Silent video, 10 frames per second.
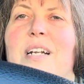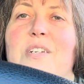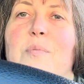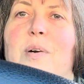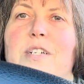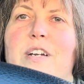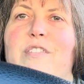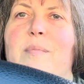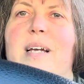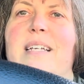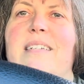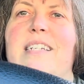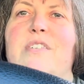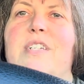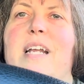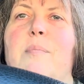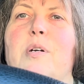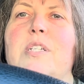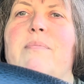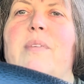to do a project for my Secret Santa
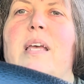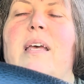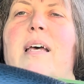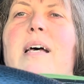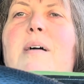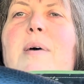person. I'm